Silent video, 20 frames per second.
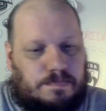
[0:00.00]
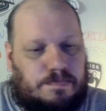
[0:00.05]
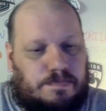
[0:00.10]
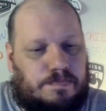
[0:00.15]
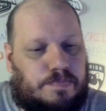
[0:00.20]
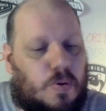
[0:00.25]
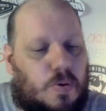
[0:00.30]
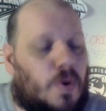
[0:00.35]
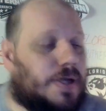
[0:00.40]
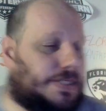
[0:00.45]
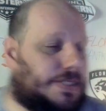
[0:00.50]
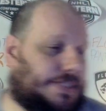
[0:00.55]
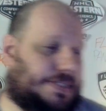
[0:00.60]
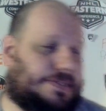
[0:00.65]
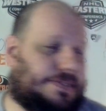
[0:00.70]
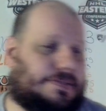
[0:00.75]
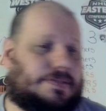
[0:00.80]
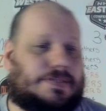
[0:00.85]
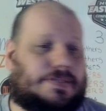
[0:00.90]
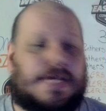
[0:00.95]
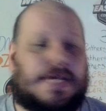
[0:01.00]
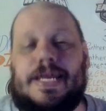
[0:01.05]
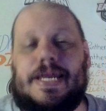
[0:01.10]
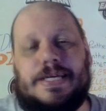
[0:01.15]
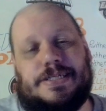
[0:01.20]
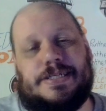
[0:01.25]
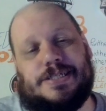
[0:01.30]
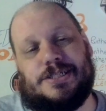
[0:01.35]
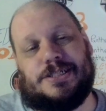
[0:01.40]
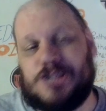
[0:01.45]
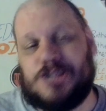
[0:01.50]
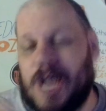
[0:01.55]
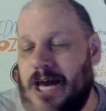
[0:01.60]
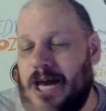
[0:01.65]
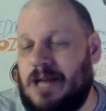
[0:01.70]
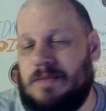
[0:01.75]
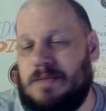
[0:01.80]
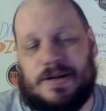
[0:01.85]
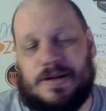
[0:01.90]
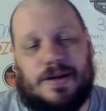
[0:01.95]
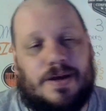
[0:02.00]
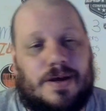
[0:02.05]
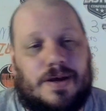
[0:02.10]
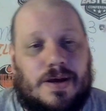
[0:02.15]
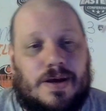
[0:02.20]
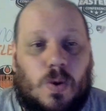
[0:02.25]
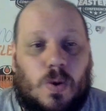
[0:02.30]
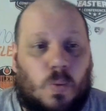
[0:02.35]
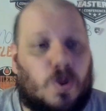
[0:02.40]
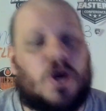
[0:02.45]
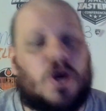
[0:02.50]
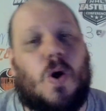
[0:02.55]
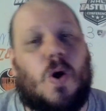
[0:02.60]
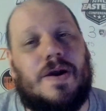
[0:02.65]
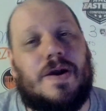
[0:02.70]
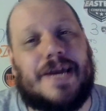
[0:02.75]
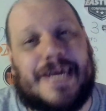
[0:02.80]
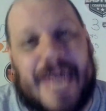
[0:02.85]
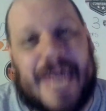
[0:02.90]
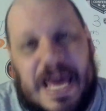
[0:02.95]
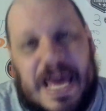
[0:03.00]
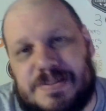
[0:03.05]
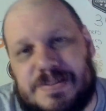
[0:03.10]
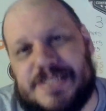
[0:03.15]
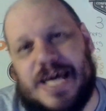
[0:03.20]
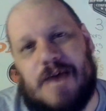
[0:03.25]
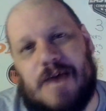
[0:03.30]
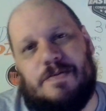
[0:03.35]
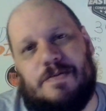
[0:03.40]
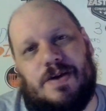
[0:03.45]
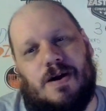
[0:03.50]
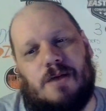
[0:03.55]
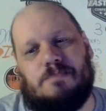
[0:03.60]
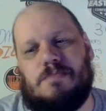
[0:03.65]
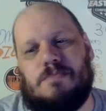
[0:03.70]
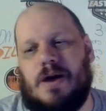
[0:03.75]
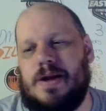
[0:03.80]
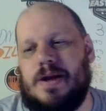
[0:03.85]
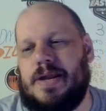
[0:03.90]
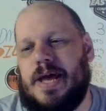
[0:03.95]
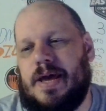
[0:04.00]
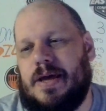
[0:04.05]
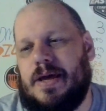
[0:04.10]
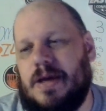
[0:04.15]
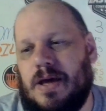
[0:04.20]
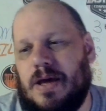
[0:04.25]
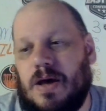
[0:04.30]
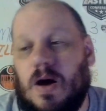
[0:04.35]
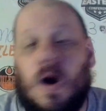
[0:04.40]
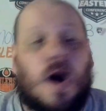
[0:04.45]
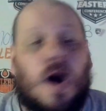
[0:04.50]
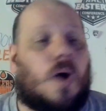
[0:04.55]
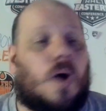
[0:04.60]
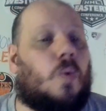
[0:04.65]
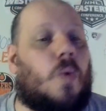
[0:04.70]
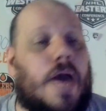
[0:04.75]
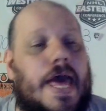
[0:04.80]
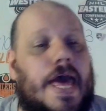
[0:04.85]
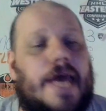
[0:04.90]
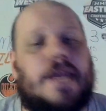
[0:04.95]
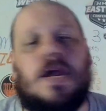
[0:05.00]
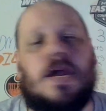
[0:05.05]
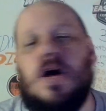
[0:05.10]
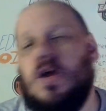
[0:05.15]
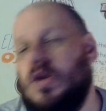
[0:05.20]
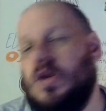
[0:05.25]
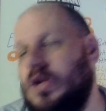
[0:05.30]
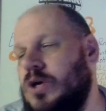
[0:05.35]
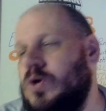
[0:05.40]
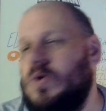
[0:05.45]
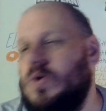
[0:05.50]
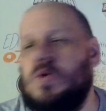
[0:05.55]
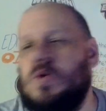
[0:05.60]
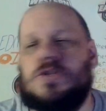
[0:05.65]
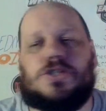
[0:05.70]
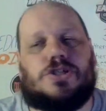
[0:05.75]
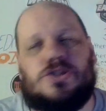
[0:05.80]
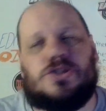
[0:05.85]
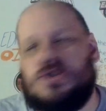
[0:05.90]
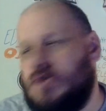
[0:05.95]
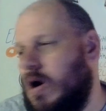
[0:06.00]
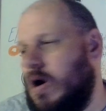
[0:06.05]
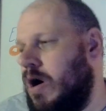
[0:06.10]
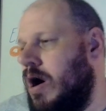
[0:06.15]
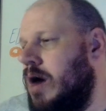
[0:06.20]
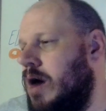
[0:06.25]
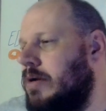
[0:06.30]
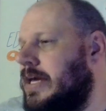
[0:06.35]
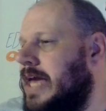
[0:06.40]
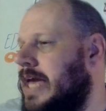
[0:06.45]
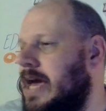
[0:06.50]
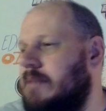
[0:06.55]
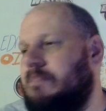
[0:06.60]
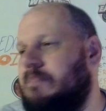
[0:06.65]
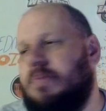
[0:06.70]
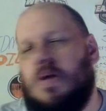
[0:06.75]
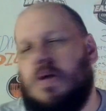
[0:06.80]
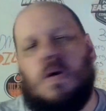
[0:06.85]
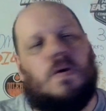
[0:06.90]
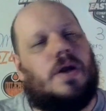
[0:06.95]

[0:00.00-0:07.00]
Boys, ladies, and gentlemen, we're going to game seven on Monday win, lose, draw, get blown